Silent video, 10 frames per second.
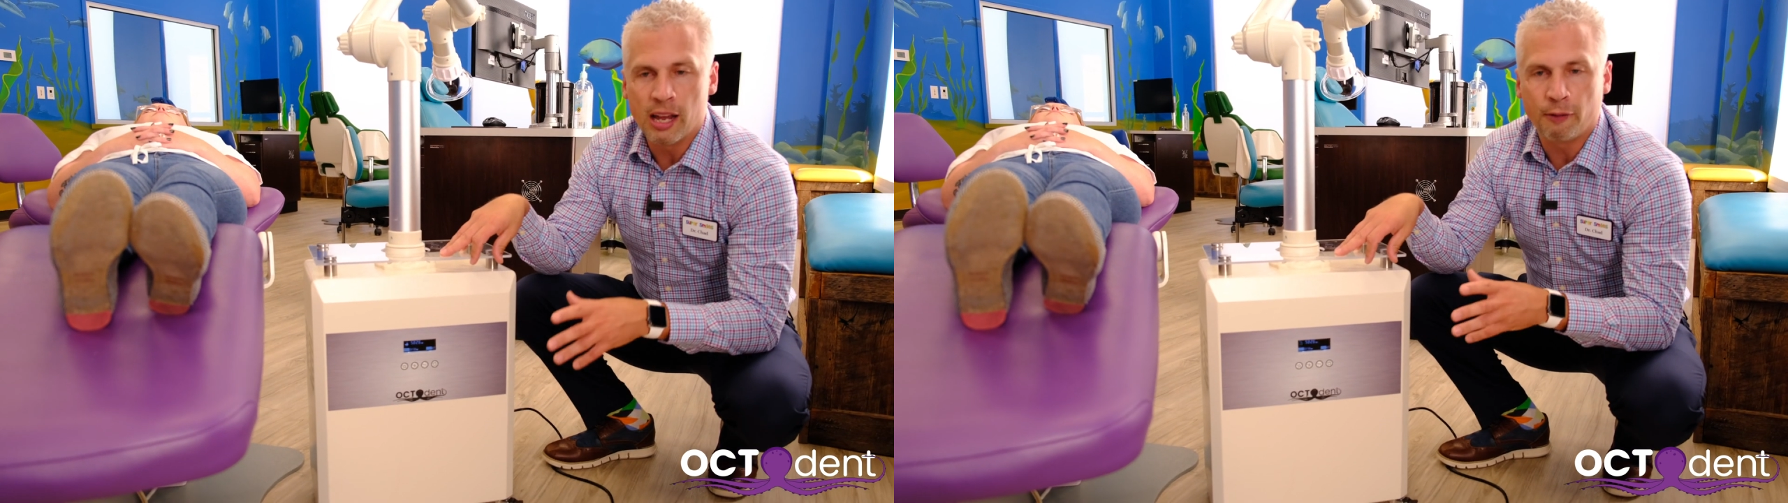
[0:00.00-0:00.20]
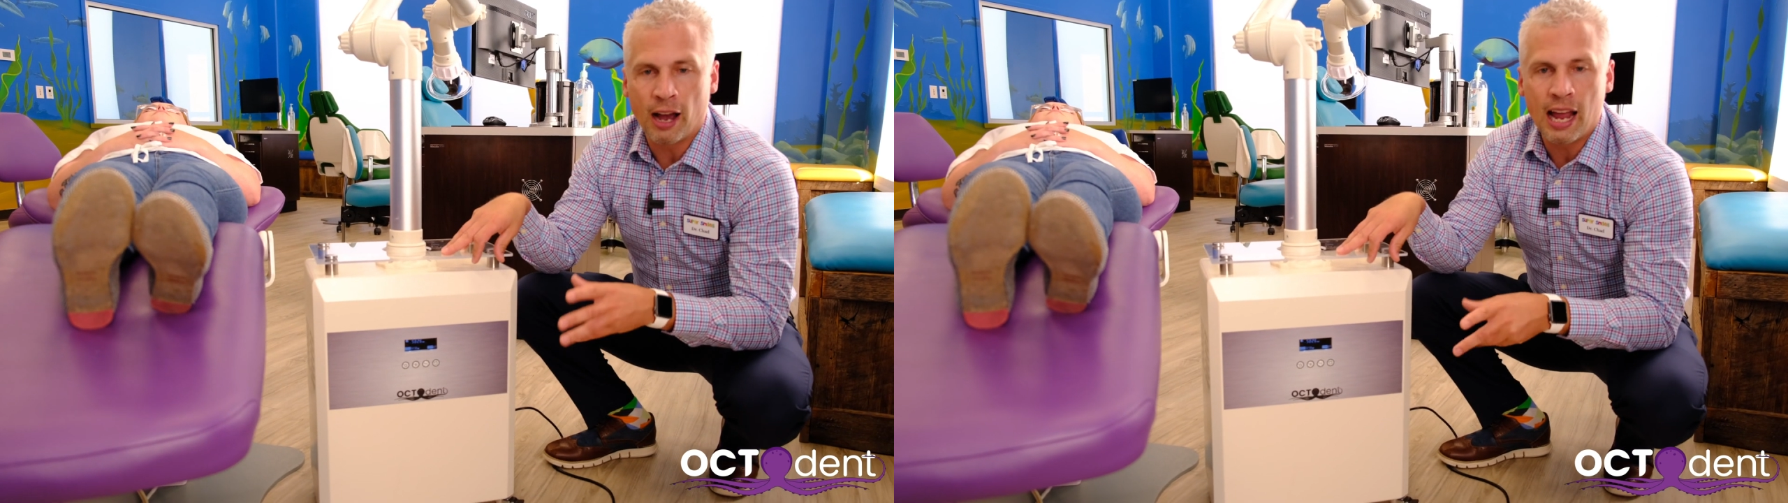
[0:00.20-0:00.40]

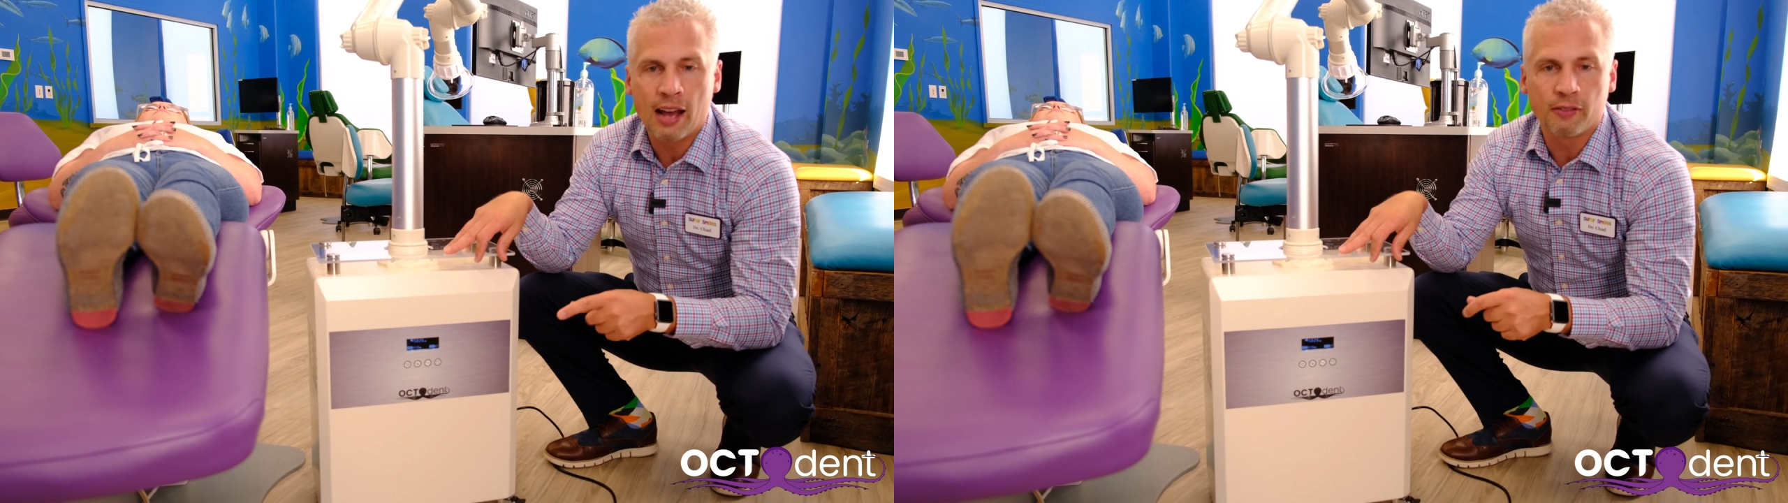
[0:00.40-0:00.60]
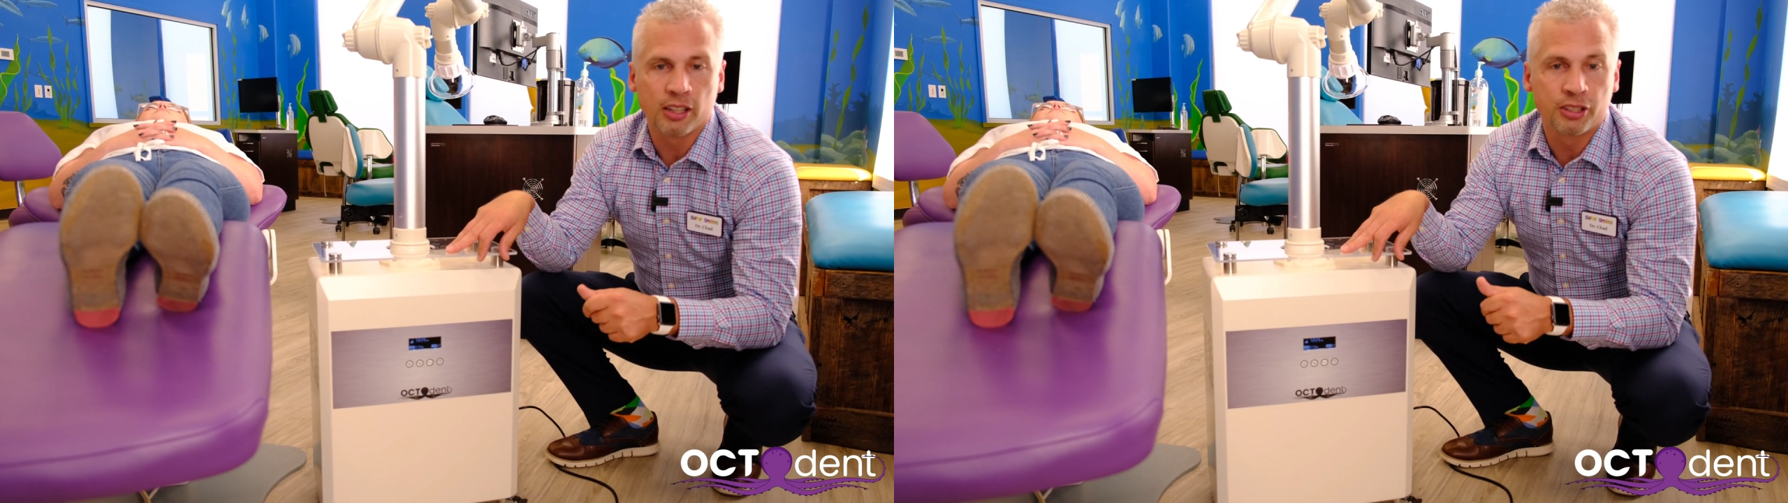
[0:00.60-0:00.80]
If I
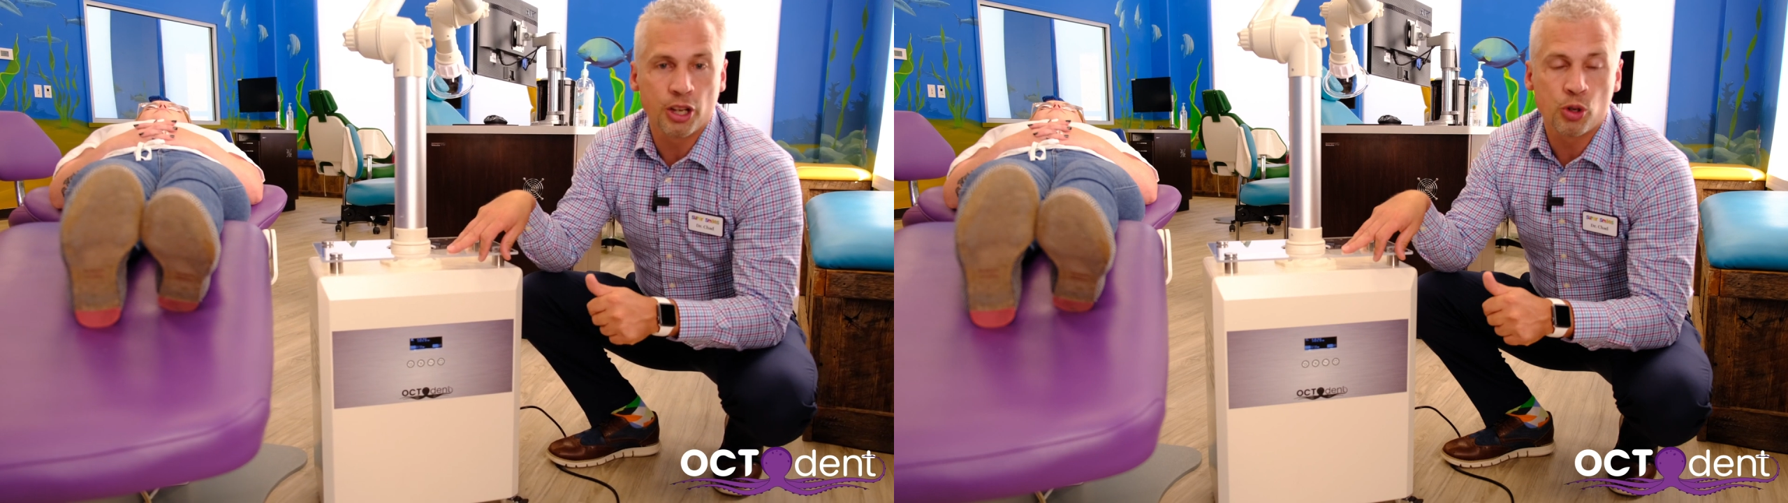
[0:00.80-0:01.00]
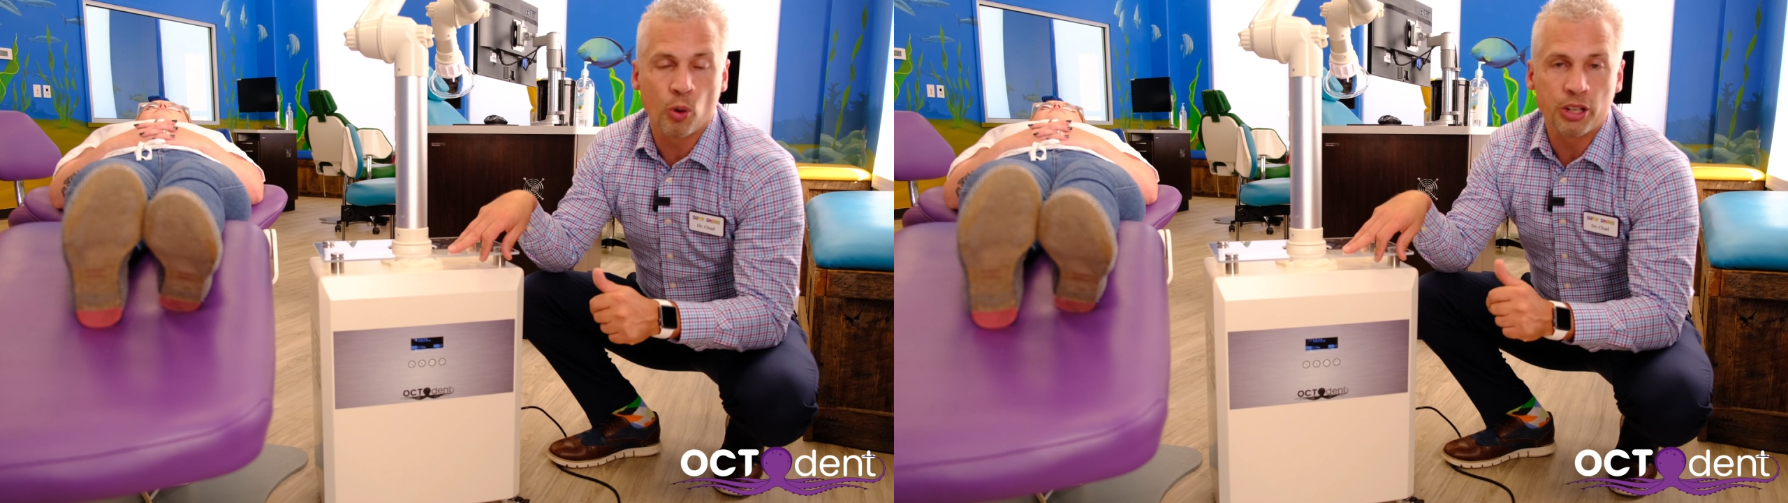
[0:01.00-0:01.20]
have a
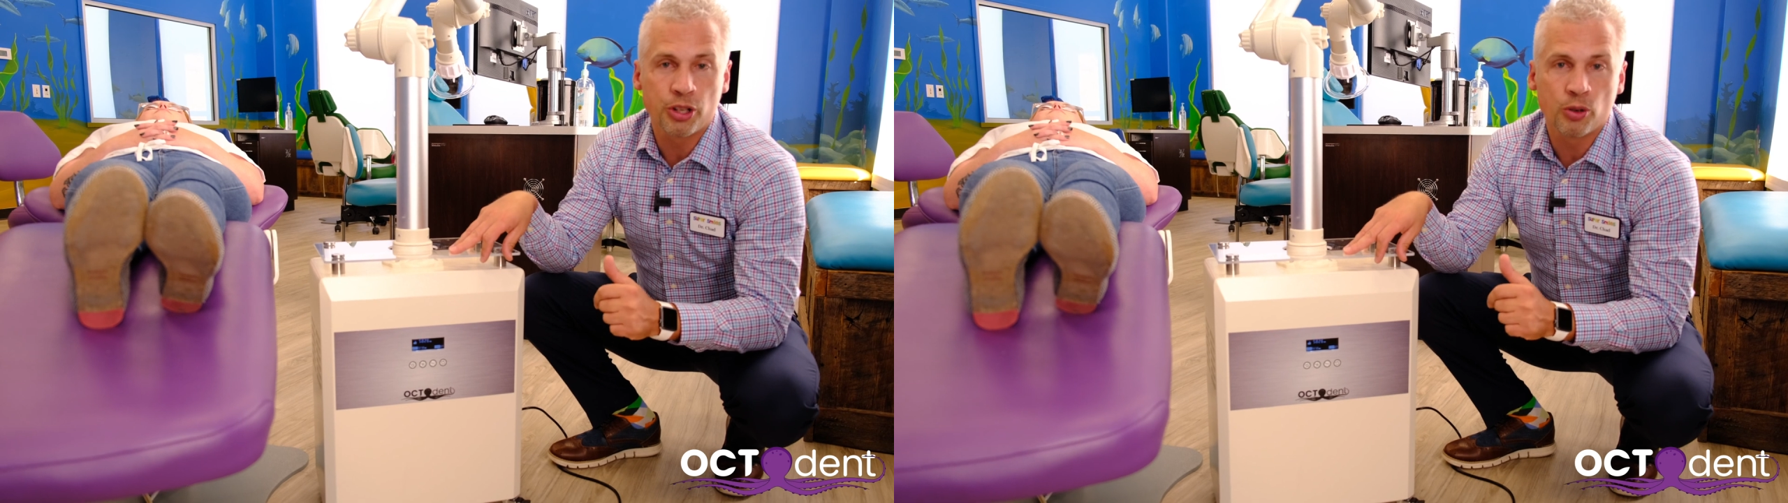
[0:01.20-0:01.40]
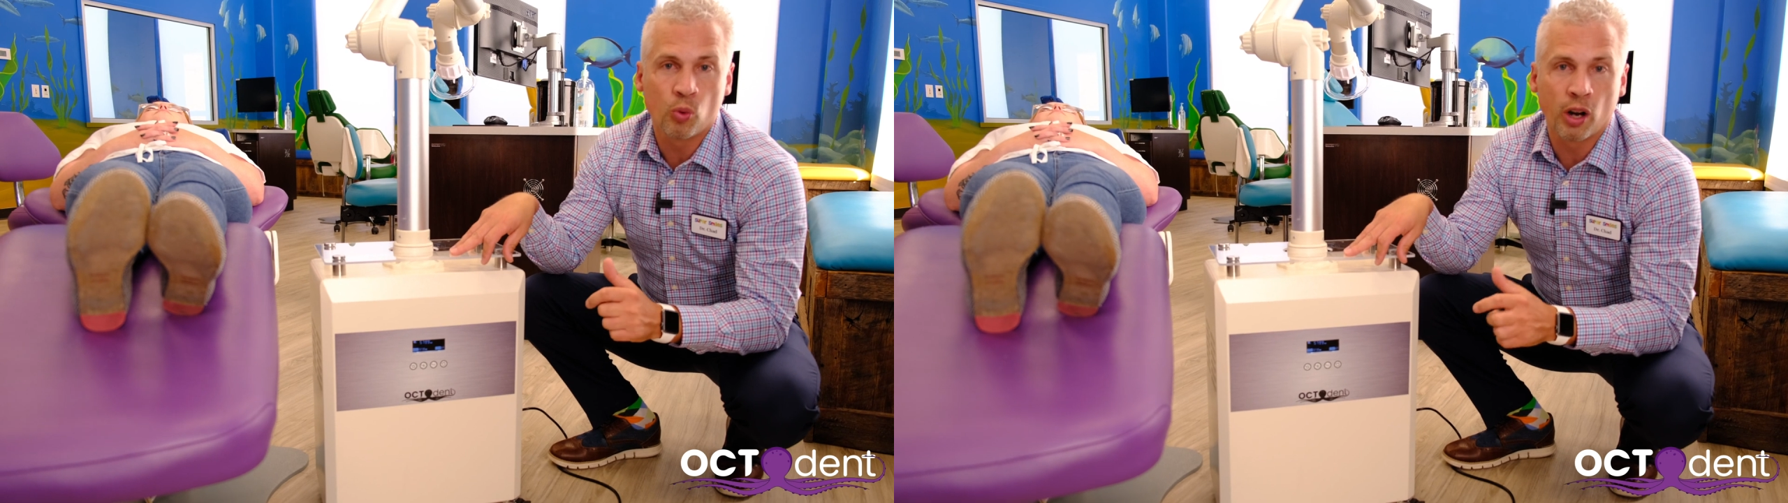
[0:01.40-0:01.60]

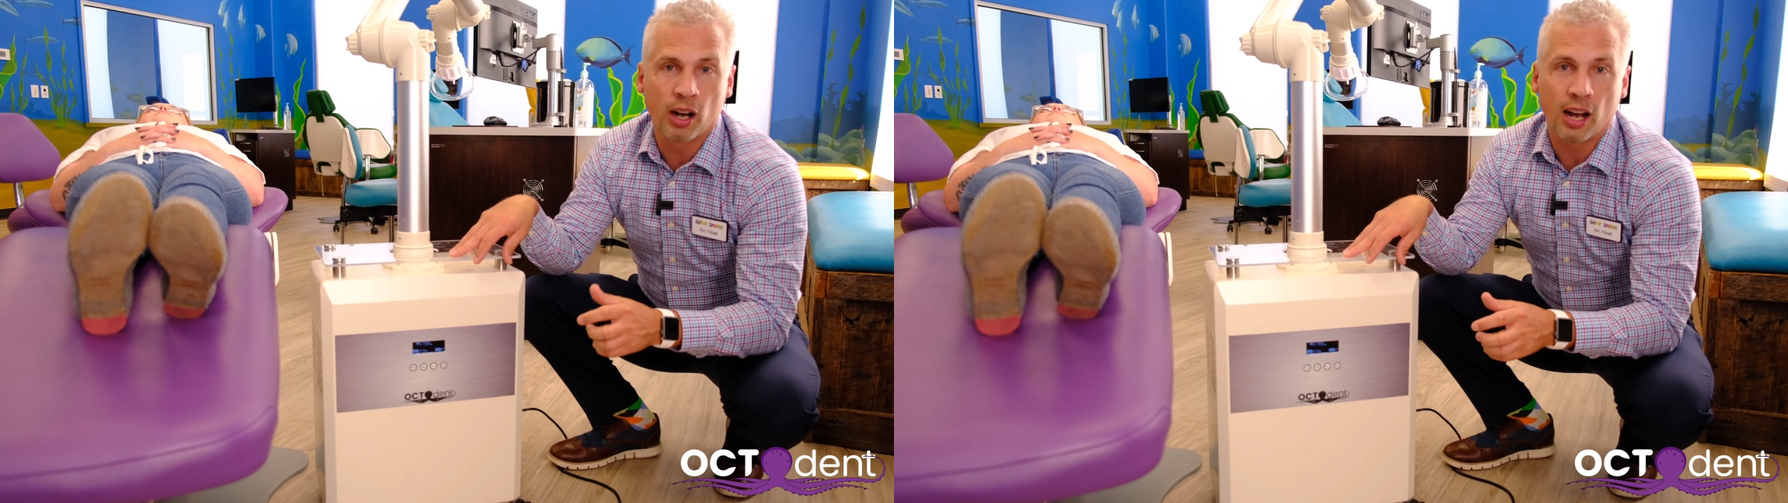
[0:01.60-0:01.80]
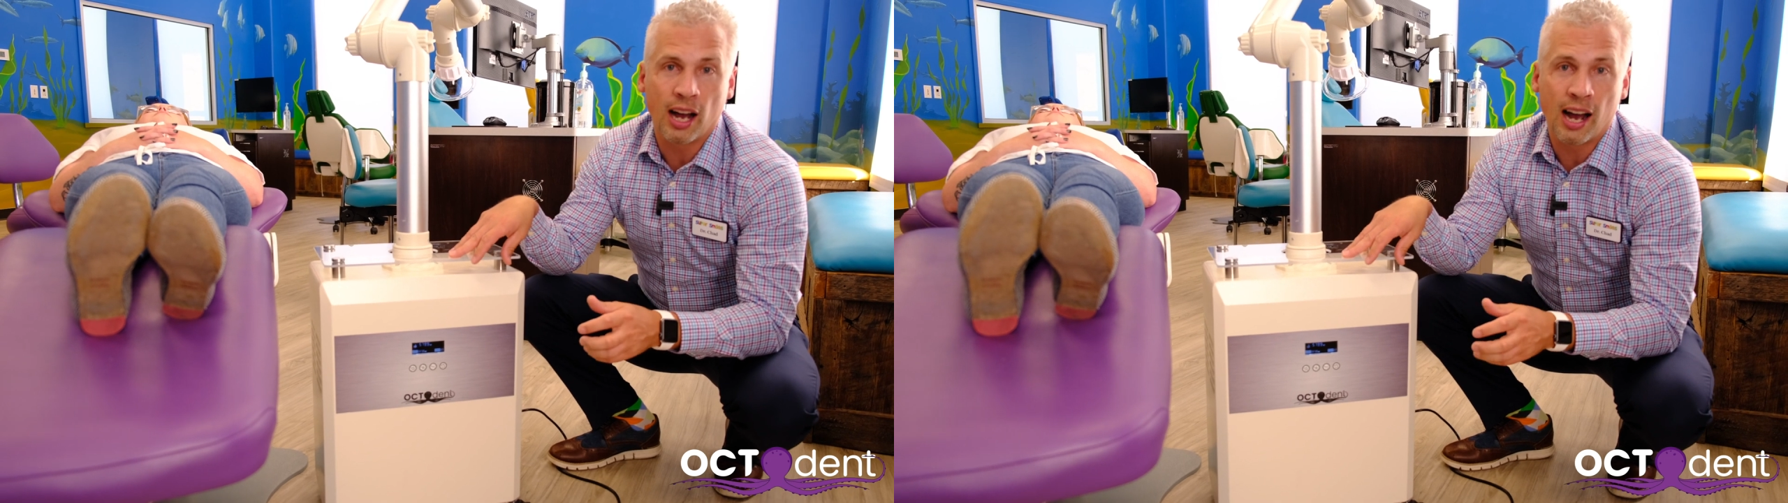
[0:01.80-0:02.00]
situation where